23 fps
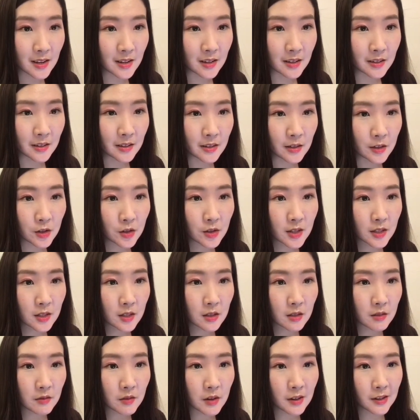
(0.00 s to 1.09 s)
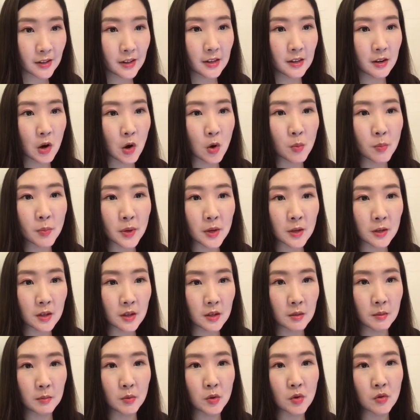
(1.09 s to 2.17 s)
and her dress is very
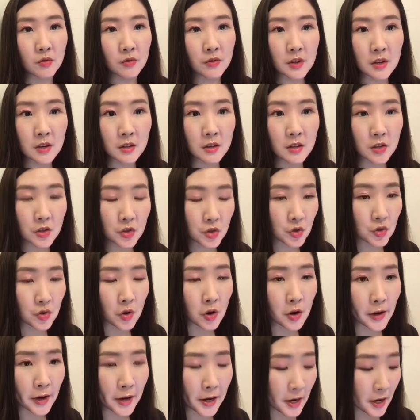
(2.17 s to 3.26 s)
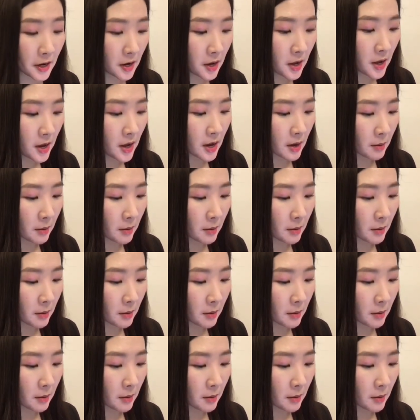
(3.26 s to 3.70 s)
open and poofy in this drawing.